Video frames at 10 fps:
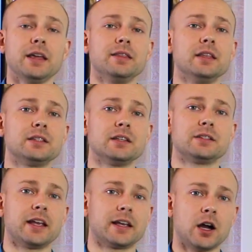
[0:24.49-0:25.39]
This
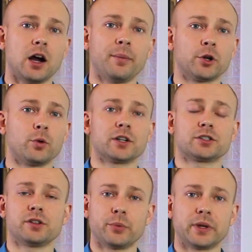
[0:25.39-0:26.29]
is a common
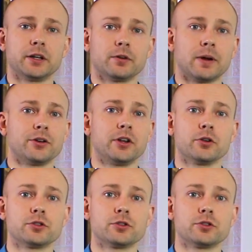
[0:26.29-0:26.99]
question that we get around here,